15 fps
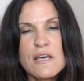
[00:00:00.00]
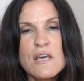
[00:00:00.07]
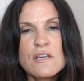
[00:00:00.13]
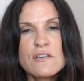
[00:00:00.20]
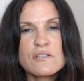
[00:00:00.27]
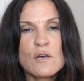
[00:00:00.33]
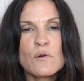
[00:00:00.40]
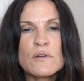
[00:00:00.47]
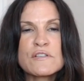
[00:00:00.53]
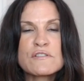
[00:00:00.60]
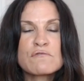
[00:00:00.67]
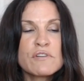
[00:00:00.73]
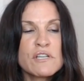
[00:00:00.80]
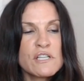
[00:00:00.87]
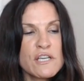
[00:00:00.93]
So it's
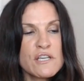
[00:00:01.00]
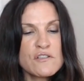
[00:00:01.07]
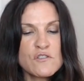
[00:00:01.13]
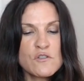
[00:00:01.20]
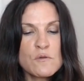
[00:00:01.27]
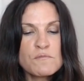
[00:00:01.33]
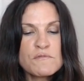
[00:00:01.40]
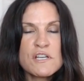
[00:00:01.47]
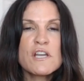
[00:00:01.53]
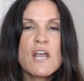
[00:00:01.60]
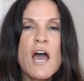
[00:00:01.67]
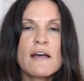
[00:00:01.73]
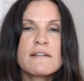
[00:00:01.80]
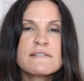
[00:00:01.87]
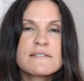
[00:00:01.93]
really a soup to
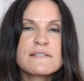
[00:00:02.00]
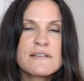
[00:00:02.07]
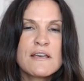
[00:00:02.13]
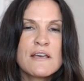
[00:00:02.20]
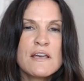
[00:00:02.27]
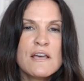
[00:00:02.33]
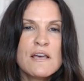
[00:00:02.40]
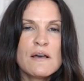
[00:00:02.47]
nuts